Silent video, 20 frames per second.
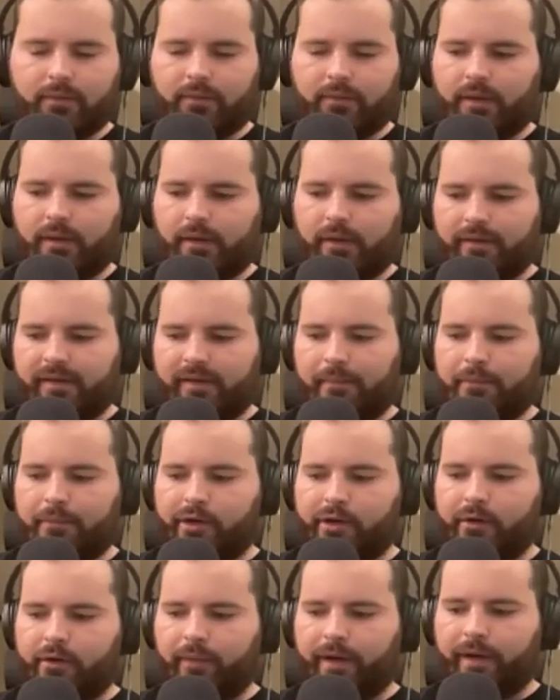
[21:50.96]
a
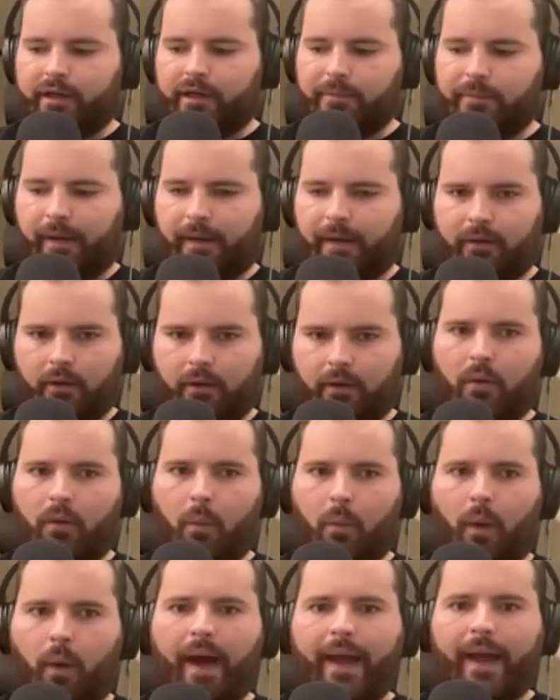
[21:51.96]
temperature range, but
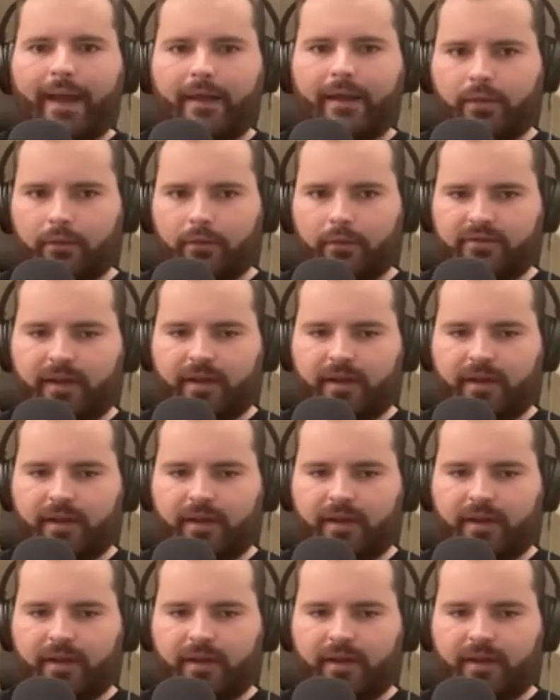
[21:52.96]
why those